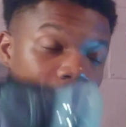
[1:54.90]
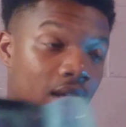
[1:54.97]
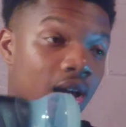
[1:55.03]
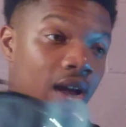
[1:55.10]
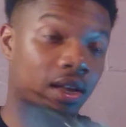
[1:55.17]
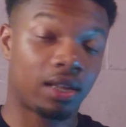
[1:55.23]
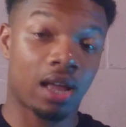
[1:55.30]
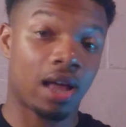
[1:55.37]

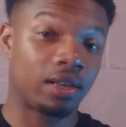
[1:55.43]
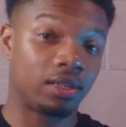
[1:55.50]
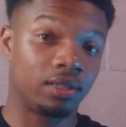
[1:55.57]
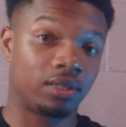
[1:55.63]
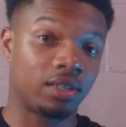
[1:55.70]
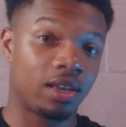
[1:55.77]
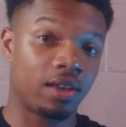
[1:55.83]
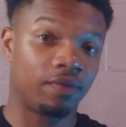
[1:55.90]
I got to
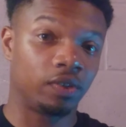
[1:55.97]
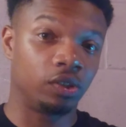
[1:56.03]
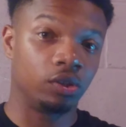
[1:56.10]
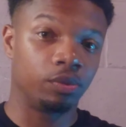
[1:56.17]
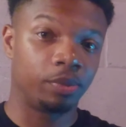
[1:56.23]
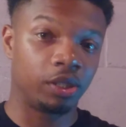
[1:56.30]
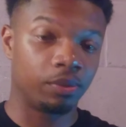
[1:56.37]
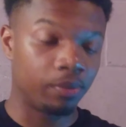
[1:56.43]
save a little
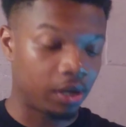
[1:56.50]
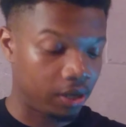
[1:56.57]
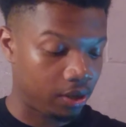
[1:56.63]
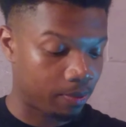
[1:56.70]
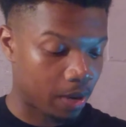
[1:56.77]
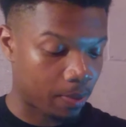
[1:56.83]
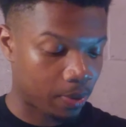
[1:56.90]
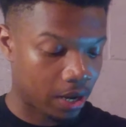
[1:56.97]
bit of money in
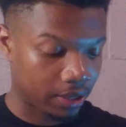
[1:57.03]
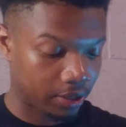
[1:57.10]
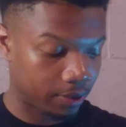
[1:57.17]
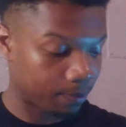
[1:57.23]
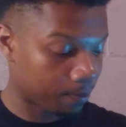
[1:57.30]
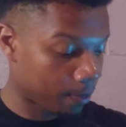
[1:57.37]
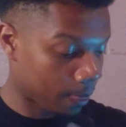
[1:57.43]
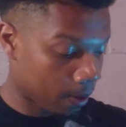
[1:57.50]
my pocket.
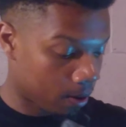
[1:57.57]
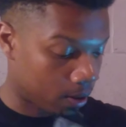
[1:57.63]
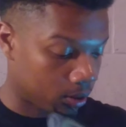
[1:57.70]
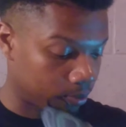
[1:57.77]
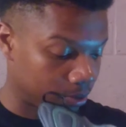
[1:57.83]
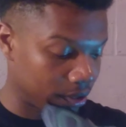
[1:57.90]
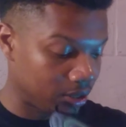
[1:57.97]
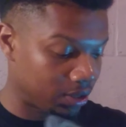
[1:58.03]

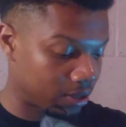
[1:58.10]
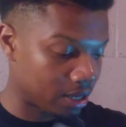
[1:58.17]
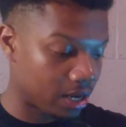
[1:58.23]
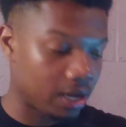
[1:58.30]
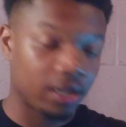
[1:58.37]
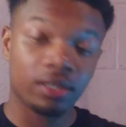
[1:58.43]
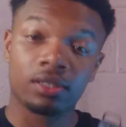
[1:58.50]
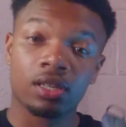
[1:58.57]
These
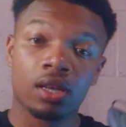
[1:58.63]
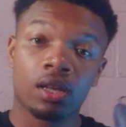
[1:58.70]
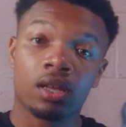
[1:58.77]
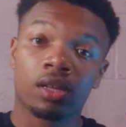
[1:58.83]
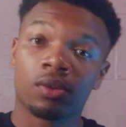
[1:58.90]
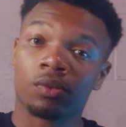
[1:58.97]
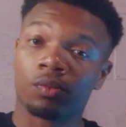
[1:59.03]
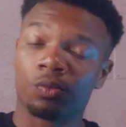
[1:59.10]
things
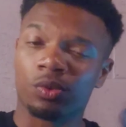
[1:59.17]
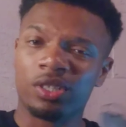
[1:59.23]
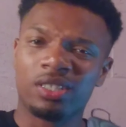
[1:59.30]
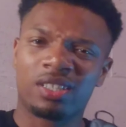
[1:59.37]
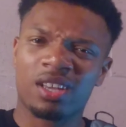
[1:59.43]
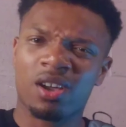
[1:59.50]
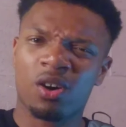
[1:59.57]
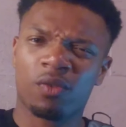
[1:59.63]

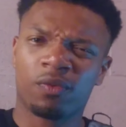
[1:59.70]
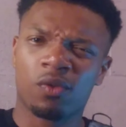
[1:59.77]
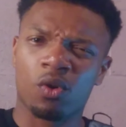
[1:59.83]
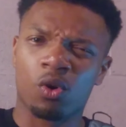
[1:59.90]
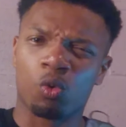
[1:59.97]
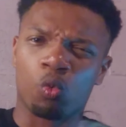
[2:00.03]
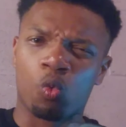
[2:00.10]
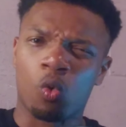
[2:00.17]
retail
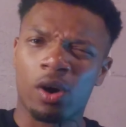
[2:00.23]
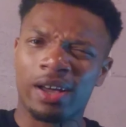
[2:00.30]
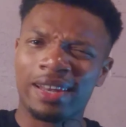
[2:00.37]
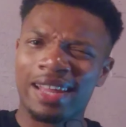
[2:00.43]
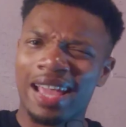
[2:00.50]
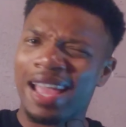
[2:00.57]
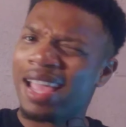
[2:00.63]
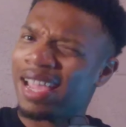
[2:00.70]
for
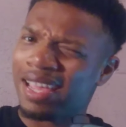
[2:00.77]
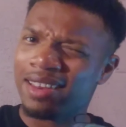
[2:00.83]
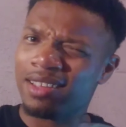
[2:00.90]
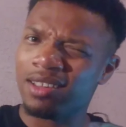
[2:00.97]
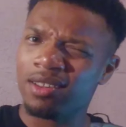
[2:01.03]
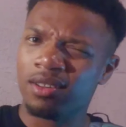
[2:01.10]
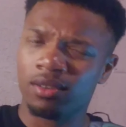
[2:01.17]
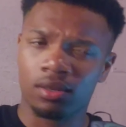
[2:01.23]

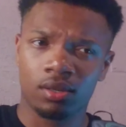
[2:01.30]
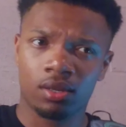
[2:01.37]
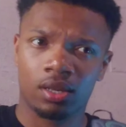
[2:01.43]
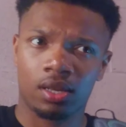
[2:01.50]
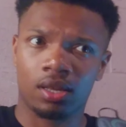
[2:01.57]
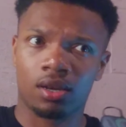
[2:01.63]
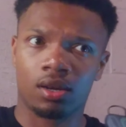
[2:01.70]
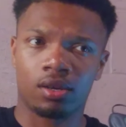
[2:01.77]
$180,
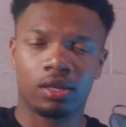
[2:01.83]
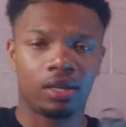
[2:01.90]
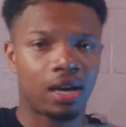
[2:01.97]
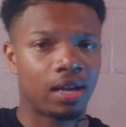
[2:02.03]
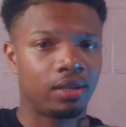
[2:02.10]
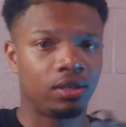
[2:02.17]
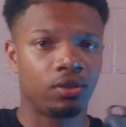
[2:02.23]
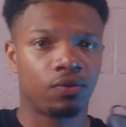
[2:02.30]
and I only
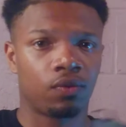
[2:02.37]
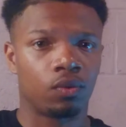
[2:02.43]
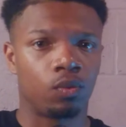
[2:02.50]
got these for